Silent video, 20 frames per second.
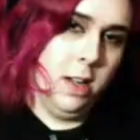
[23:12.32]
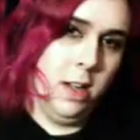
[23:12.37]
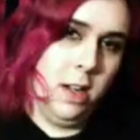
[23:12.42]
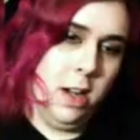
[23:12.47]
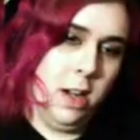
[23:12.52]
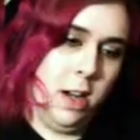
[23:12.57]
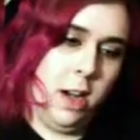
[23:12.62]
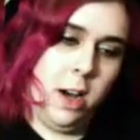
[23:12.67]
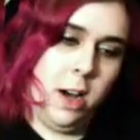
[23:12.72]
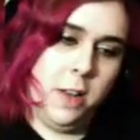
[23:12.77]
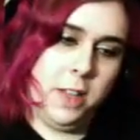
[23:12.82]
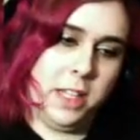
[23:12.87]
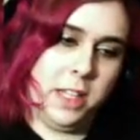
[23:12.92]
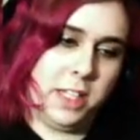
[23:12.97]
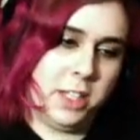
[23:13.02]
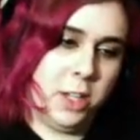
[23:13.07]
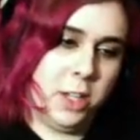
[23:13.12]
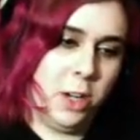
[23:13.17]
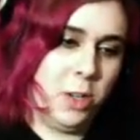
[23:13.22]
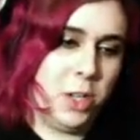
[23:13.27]
Oh,
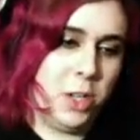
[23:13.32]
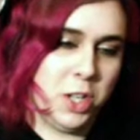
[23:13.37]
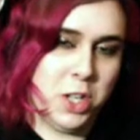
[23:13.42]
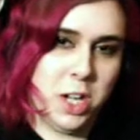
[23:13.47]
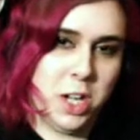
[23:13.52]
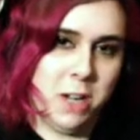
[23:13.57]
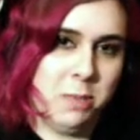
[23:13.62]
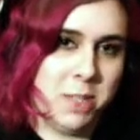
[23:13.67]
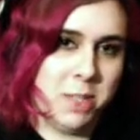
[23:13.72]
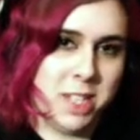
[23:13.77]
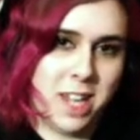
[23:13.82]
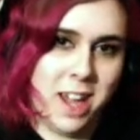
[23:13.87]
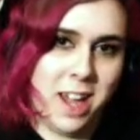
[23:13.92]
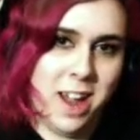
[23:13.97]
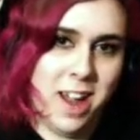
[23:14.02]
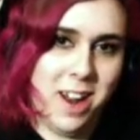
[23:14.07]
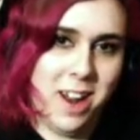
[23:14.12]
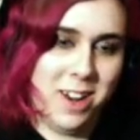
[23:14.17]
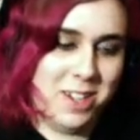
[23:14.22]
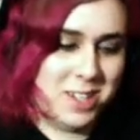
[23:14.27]
these douchey jump
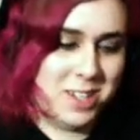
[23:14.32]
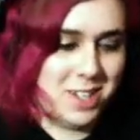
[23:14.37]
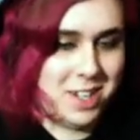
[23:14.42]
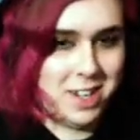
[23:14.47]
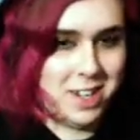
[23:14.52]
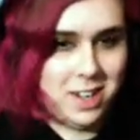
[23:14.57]
scares.